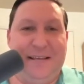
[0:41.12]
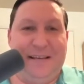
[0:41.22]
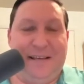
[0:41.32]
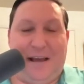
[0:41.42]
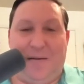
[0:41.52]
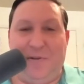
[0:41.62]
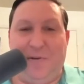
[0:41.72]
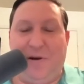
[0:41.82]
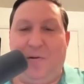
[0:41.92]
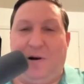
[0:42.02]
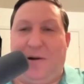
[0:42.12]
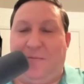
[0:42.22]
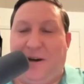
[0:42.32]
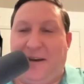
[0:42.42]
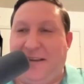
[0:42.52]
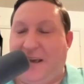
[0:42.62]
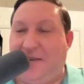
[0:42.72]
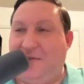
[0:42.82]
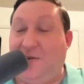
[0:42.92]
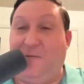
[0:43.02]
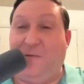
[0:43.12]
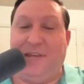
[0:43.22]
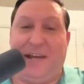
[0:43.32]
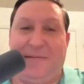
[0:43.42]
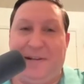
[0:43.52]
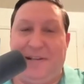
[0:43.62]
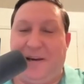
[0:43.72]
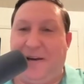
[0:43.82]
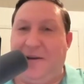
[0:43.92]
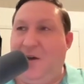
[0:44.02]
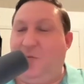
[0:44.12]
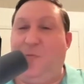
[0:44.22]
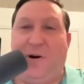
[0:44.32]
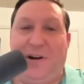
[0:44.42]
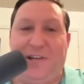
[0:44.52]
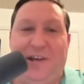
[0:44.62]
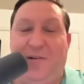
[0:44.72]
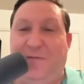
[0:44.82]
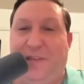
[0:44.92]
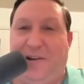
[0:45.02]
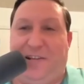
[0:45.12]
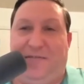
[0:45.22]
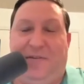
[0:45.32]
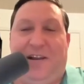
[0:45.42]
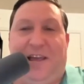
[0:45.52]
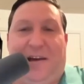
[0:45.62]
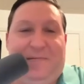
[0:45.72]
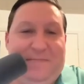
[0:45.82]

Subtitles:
I'm doing all right, mate. How's it over there? And what part are you over there right now?